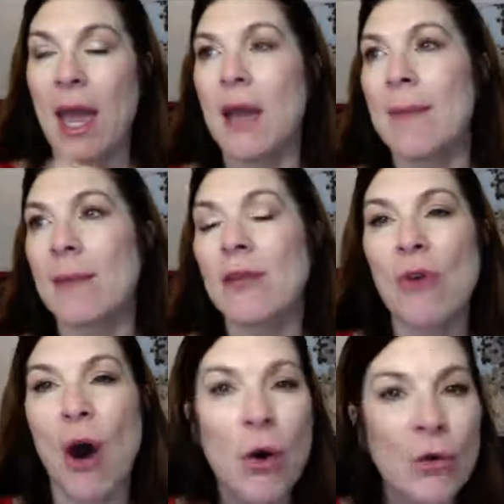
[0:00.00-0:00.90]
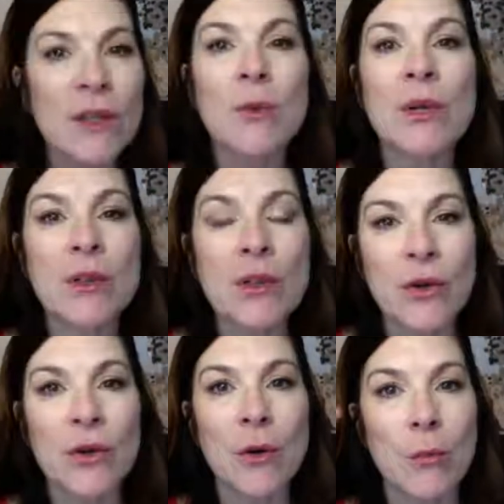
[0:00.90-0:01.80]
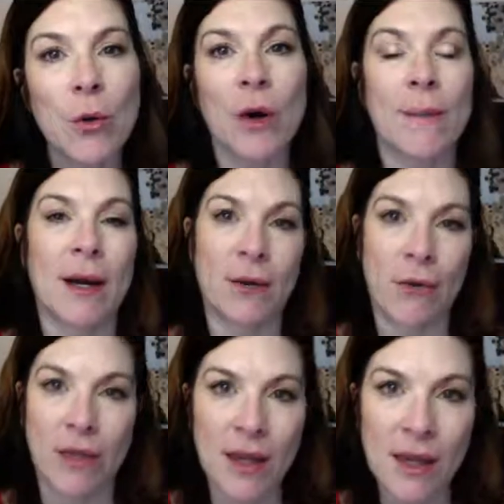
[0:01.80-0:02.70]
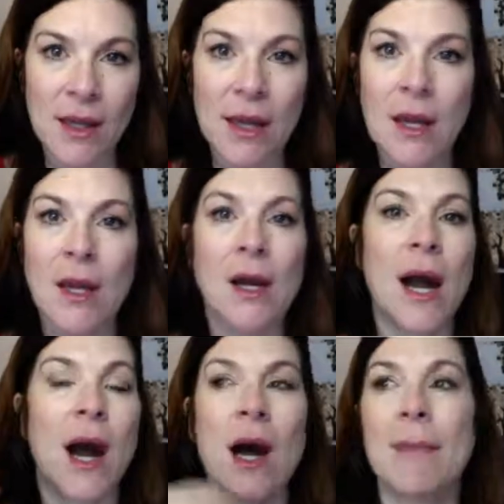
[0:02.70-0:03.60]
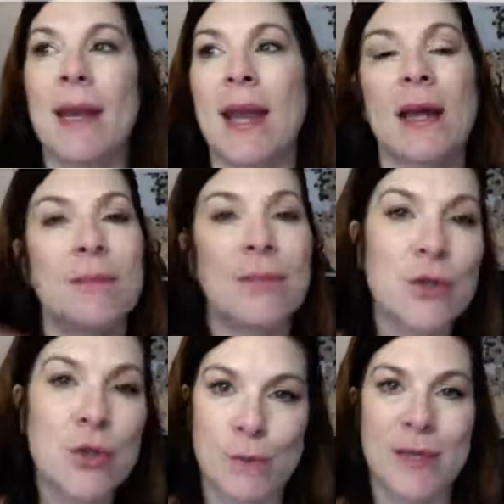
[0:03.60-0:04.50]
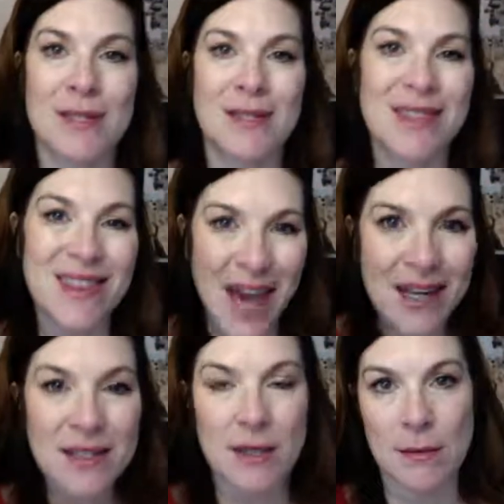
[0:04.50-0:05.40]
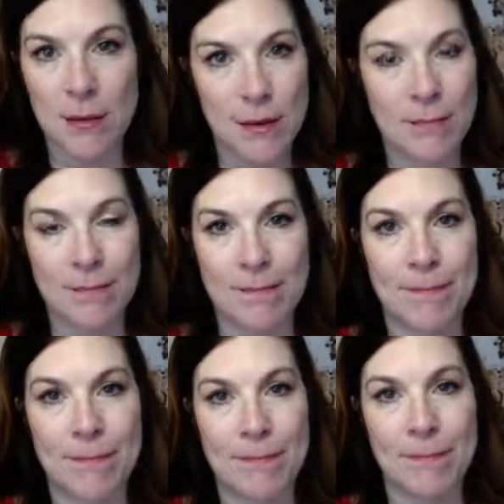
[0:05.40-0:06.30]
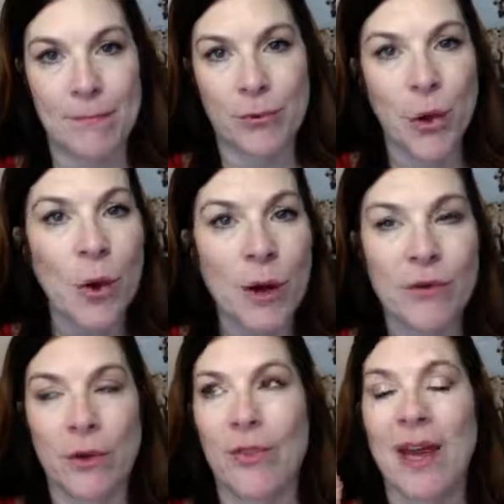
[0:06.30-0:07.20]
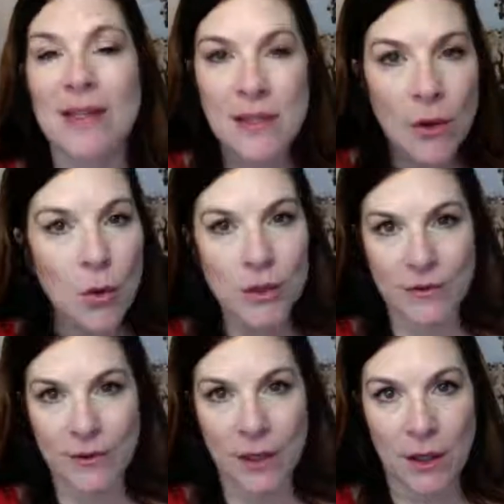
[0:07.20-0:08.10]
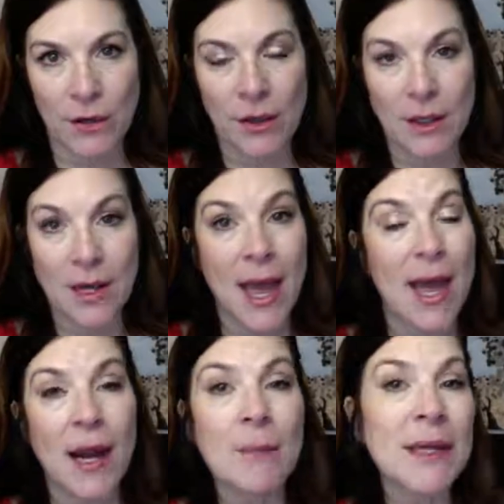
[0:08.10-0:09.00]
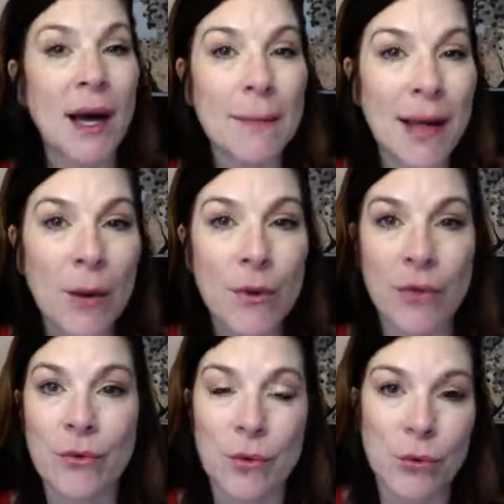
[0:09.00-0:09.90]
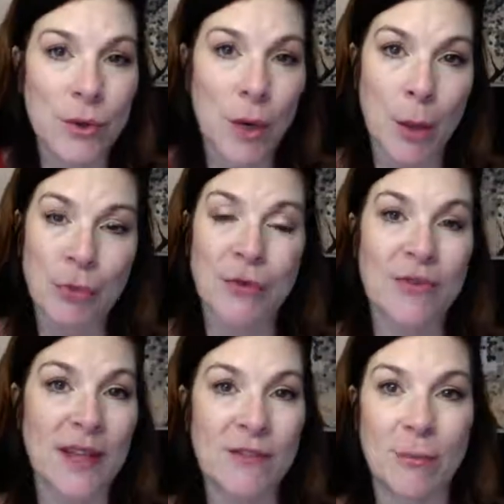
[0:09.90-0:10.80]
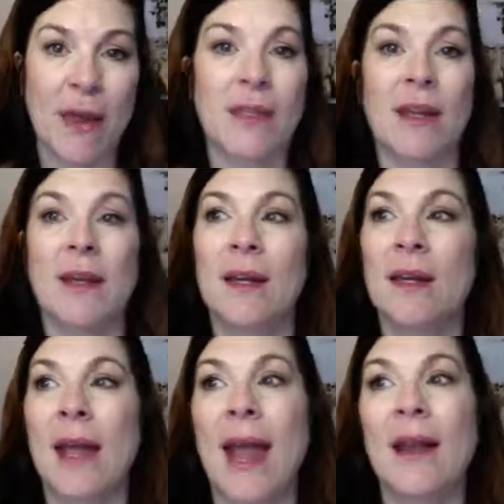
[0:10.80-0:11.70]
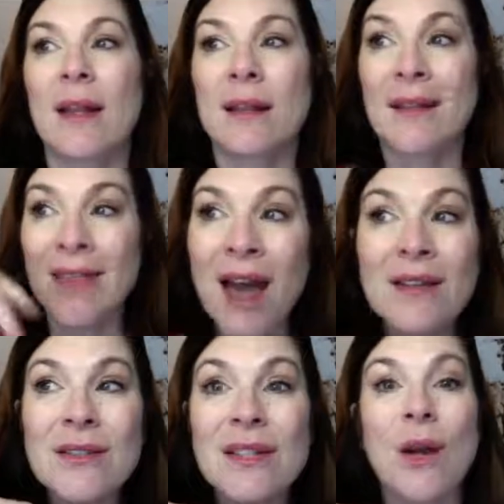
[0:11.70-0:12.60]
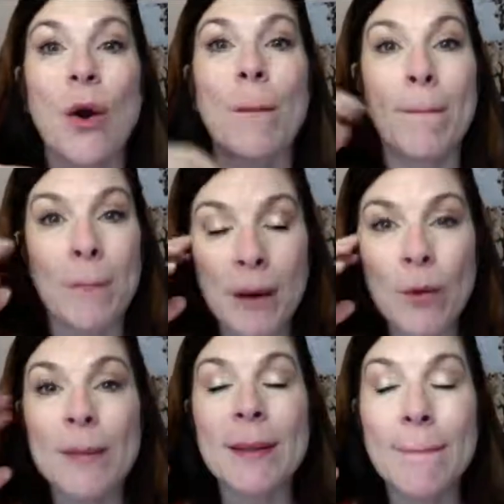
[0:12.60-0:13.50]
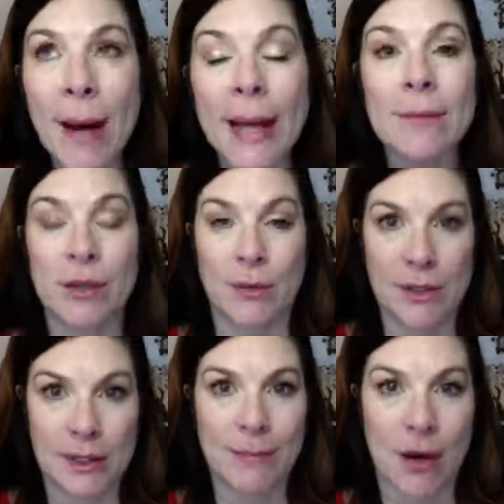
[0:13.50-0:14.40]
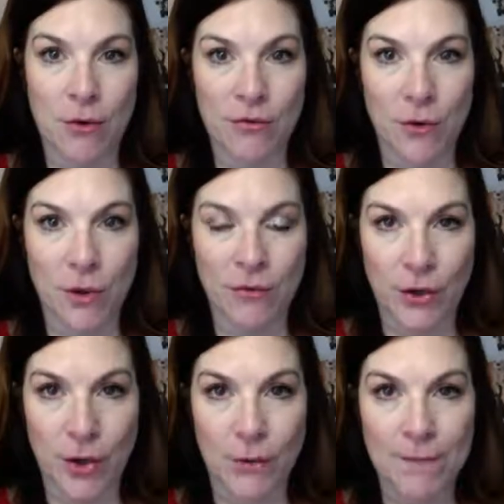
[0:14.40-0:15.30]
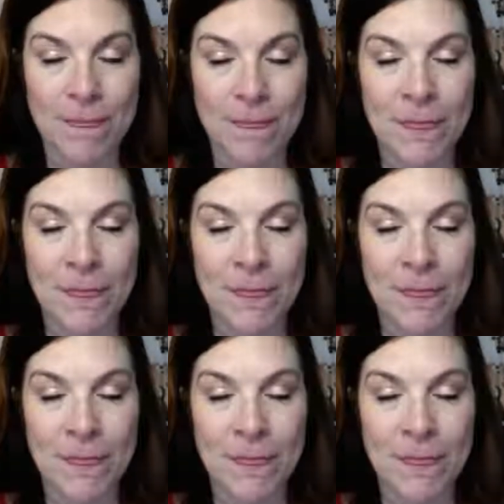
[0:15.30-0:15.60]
and maybe you only want to learn more about your thinking um, and how to build your business, that is the program for you. That's the course for you. And I'll be coming out with a regret proof life method. And that is like, it will be mind blowingly powerful for you.